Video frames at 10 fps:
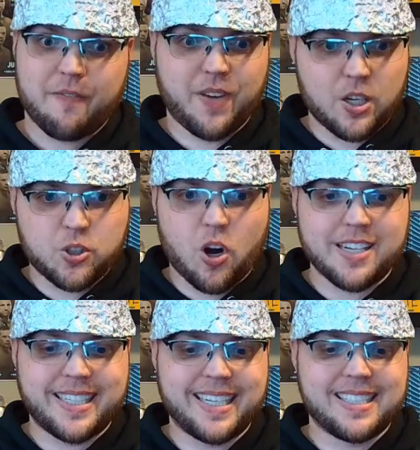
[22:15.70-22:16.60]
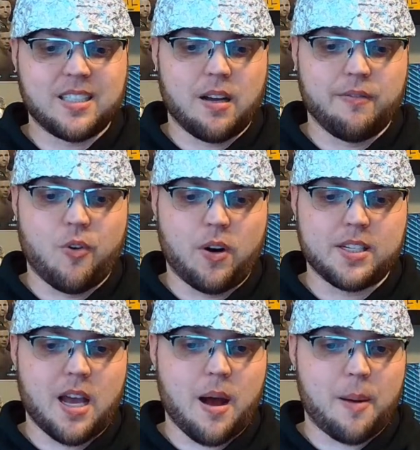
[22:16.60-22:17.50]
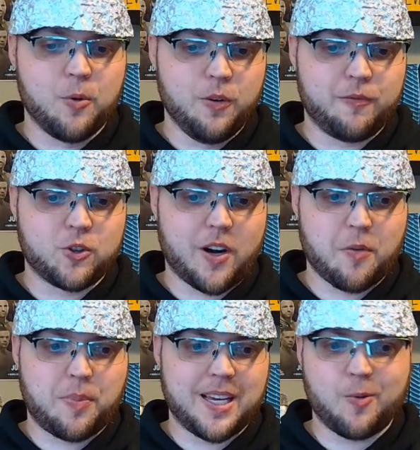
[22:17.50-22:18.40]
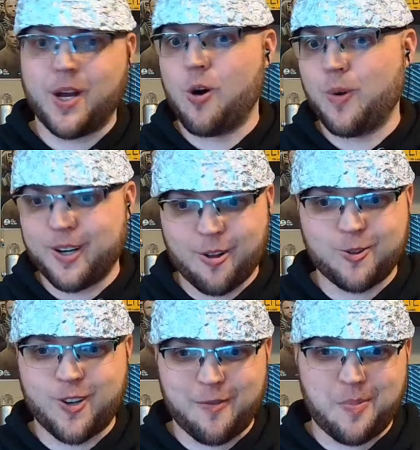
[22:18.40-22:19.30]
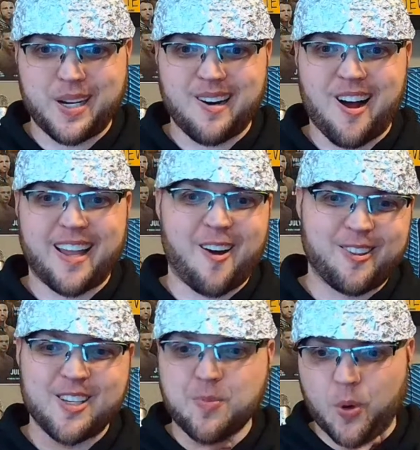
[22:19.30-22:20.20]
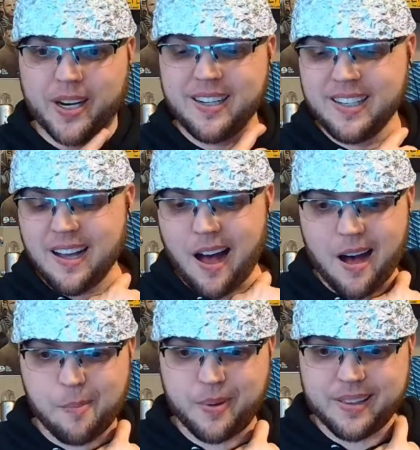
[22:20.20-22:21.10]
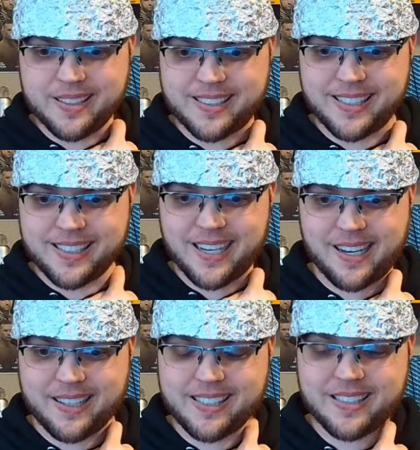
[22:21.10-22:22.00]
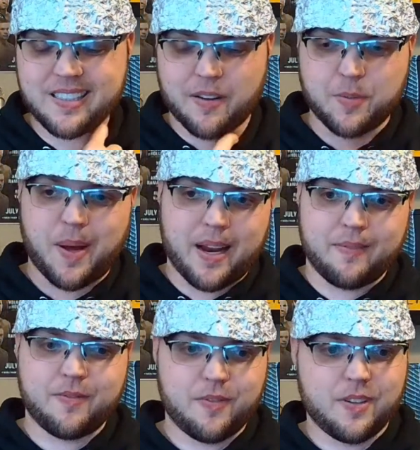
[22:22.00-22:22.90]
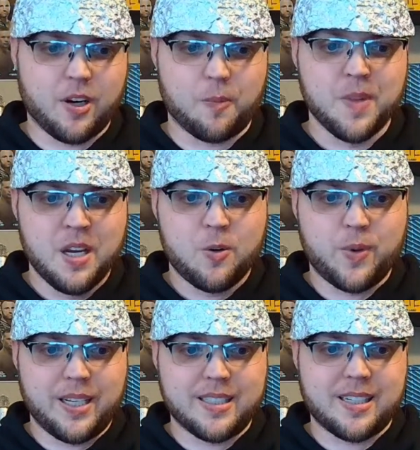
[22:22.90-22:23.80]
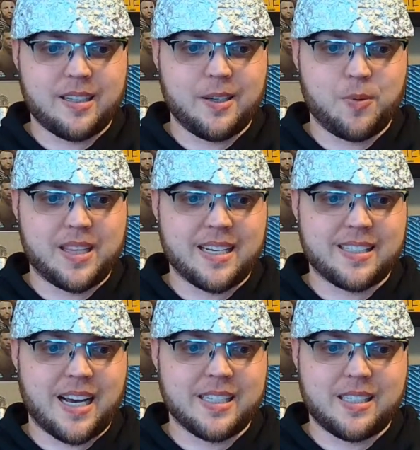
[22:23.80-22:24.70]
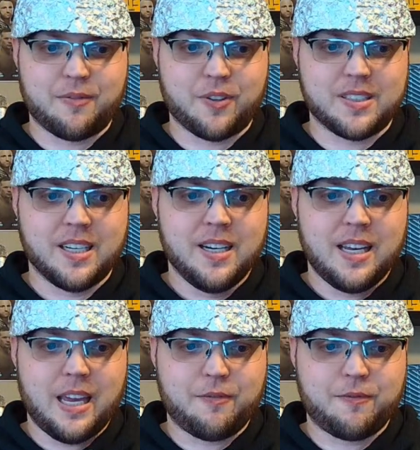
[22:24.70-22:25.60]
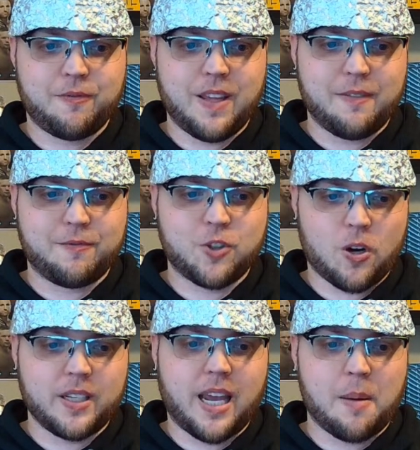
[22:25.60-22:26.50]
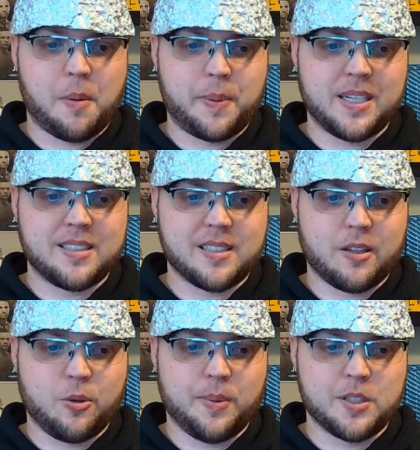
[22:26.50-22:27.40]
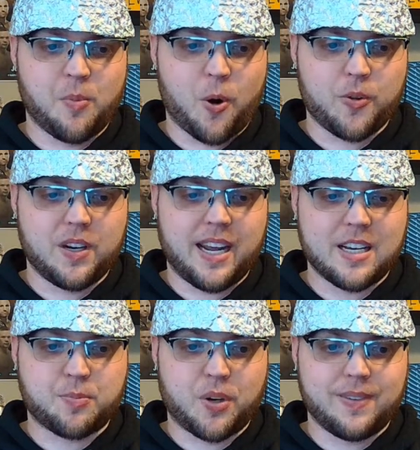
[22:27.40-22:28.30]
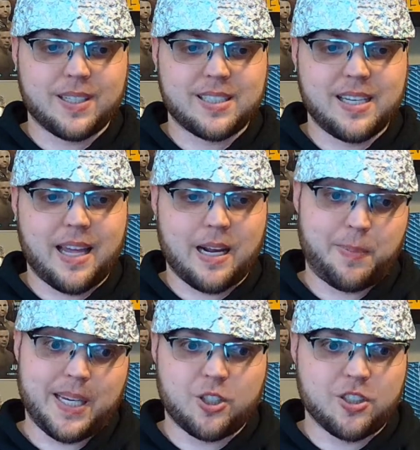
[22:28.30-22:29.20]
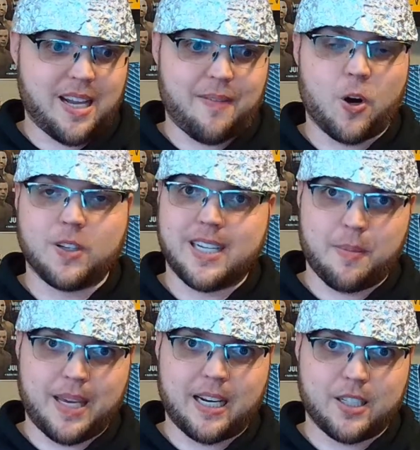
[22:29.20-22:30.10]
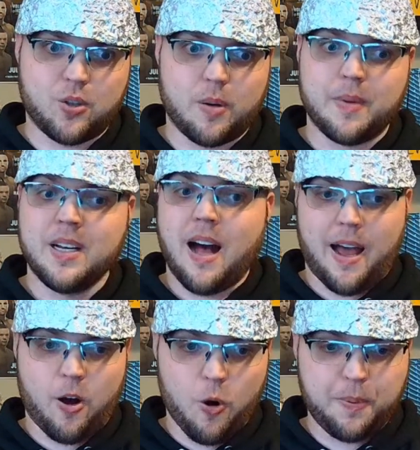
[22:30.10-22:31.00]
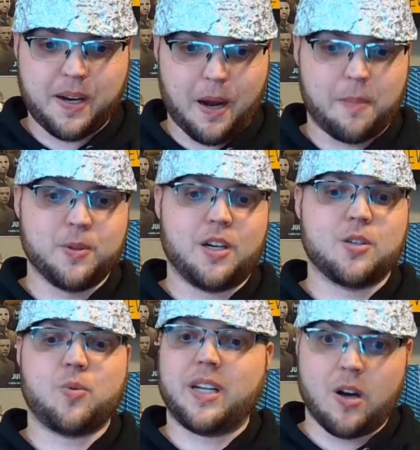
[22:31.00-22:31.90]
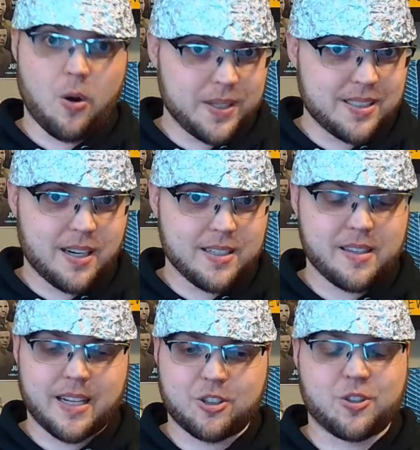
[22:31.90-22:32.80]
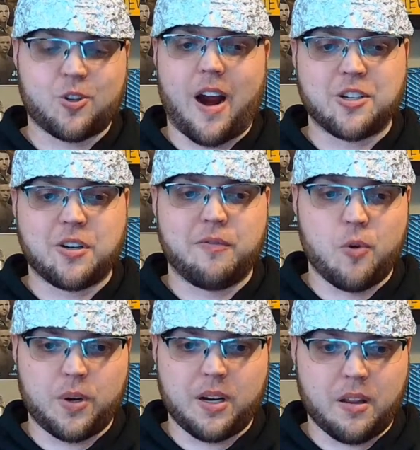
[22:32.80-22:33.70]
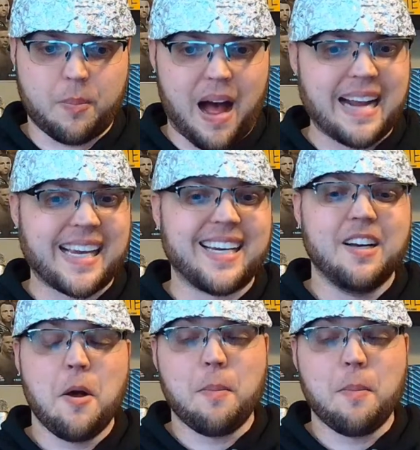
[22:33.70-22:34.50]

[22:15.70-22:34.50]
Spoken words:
Fingers crossed he gets it done for us. I'm rooting for Trevor Peak. We all want another Trevor Peak knockout at this point, but this is a tough spot. You know, realistically, with that size difference, if Charlie Campbell plays this a little bit smarter than he has previously, like, Peak could just have a hard time getting to him. I hope Campbell does what he always does, and that's just crashing forward into the pocket.